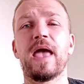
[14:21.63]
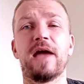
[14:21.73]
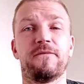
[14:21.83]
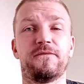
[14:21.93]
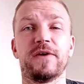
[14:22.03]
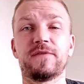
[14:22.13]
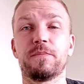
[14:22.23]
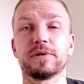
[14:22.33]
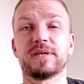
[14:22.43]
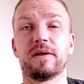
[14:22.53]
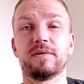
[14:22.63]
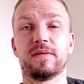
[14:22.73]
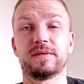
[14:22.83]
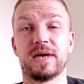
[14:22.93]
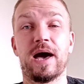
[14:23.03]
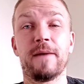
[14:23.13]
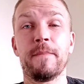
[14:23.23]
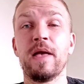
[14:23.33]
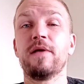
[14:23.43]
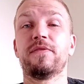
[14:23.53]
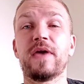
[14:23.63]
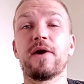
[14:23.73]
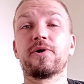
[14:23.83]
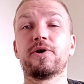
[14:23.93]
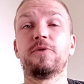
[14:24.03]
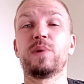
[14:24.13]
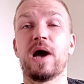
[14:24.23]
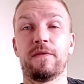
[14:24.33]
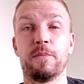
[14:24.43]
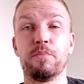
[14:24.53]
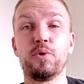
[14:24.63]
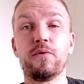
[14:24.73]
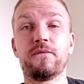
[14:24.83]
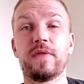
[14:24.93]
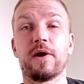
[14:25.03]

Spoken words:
and 50% of the time, they are going to be on the move.